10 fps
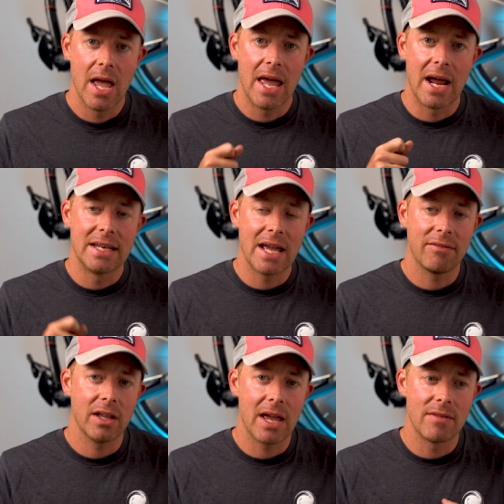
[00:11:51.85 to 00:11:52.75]
and I
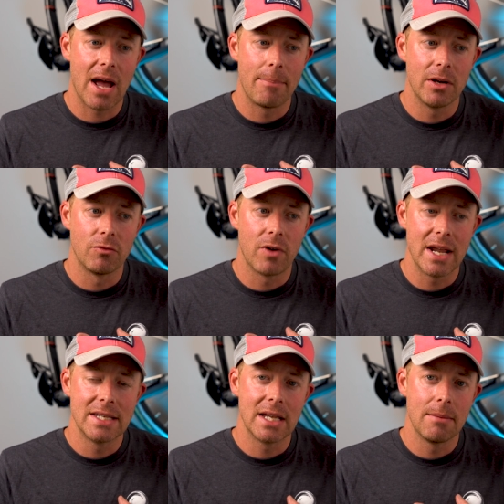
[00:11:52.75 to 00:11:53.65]
definitely have not been
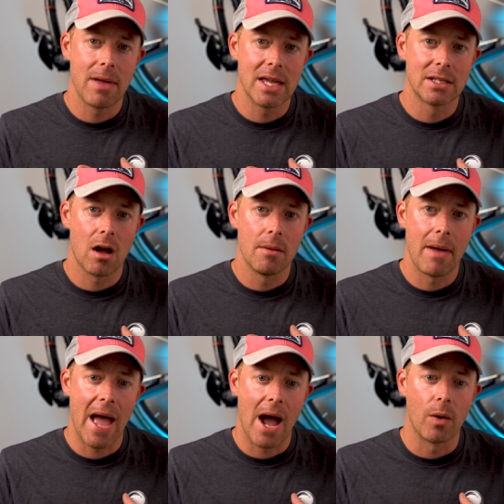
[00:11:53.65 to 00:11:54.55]
racing based on
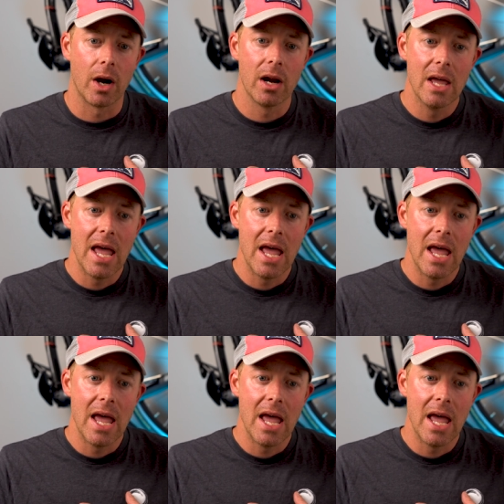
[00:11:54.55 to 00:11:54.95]
power.